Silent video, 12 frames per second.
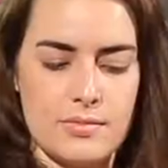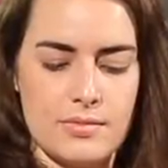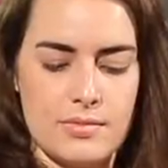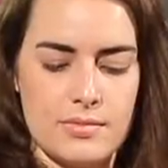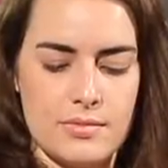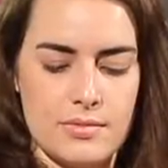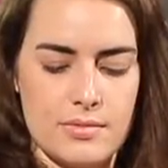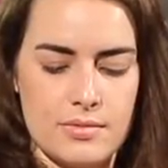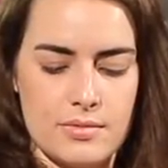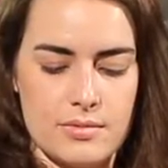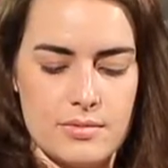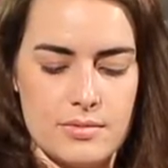
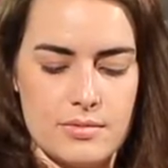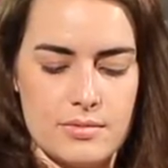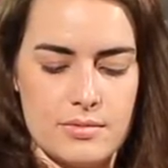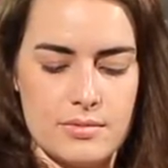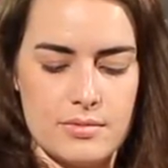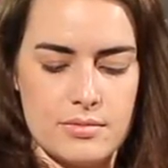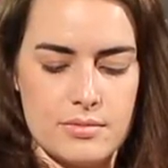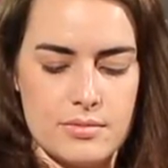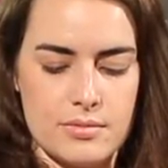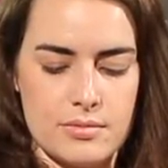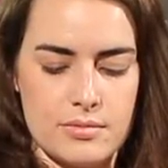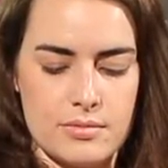
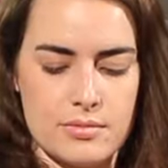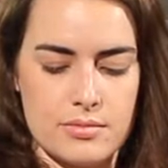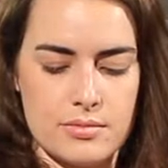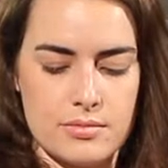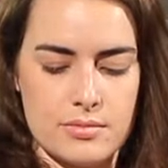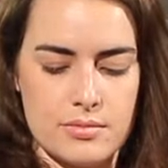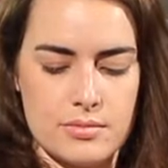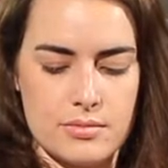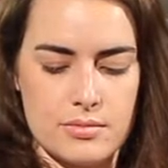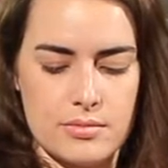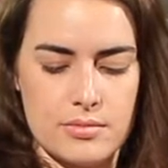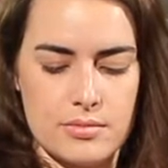
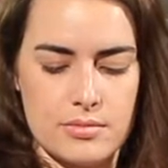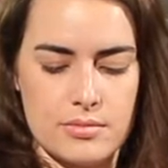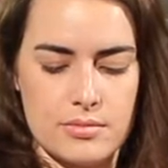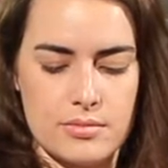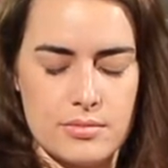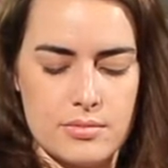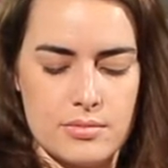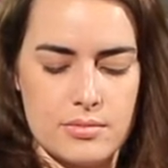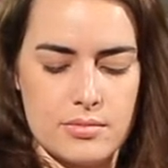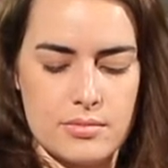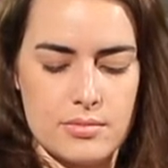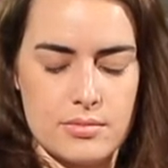
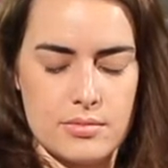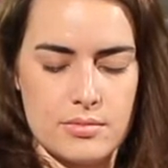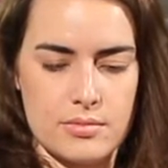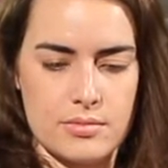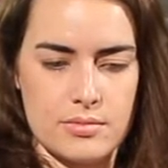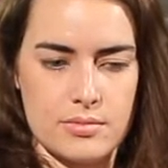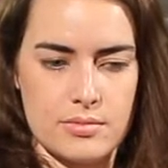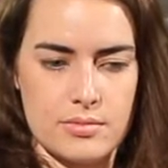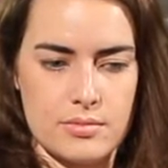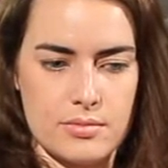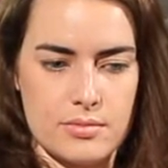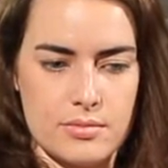
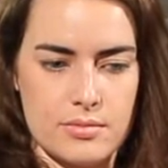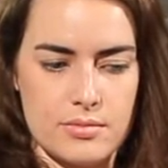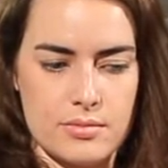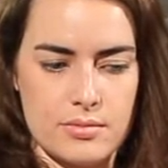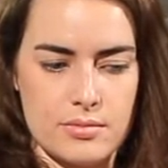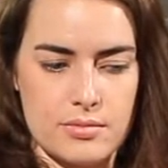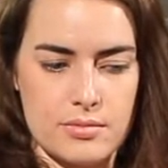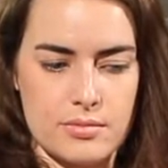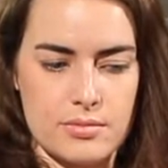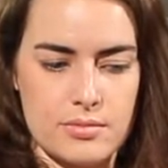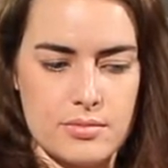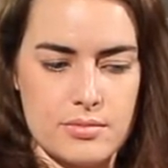
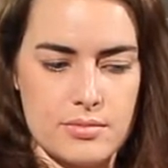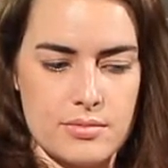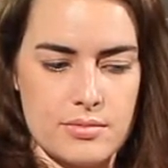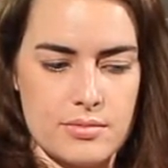(silent)